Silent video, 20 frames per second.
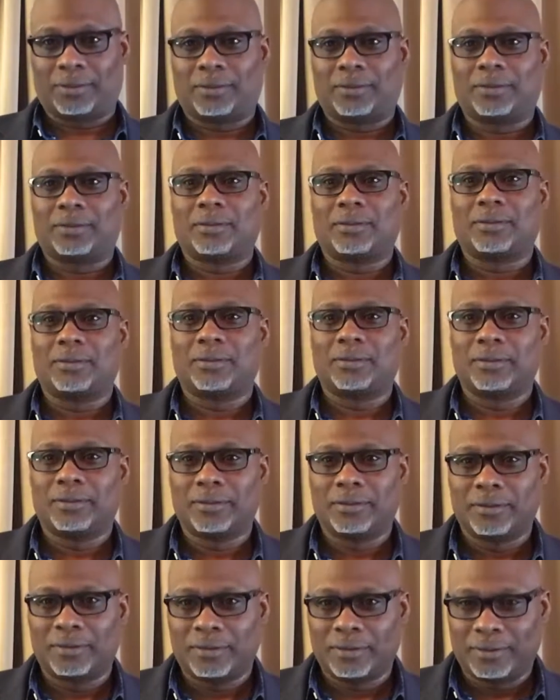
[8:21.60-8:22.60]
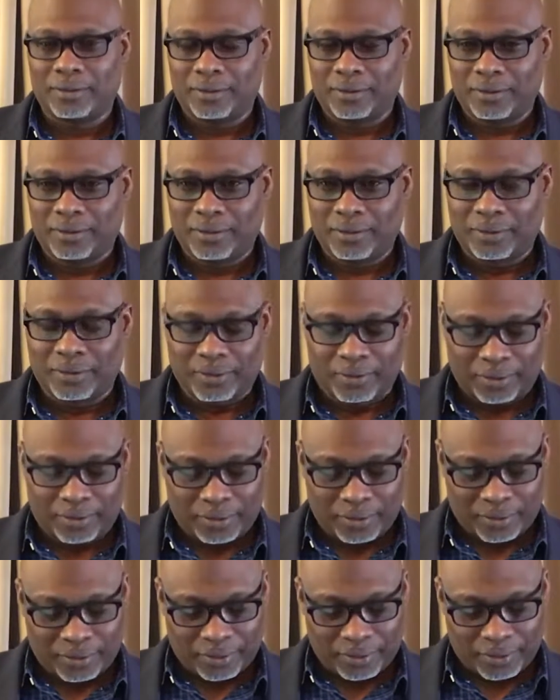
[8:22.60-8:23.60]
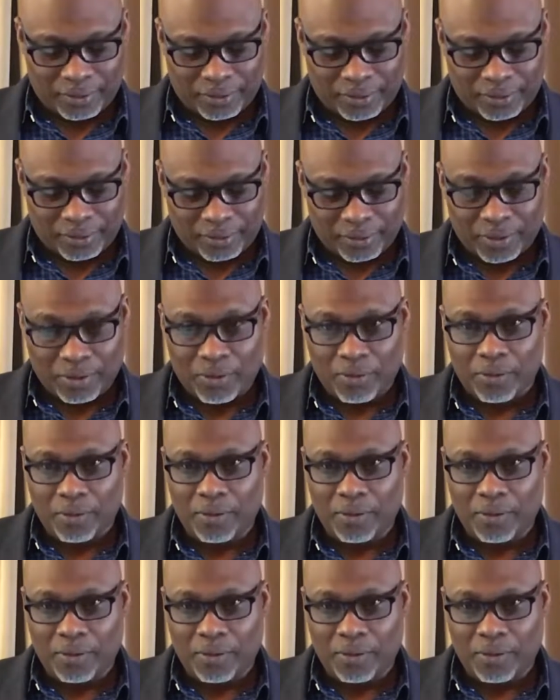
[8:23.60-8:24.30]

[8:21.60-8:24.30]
(no one is talking)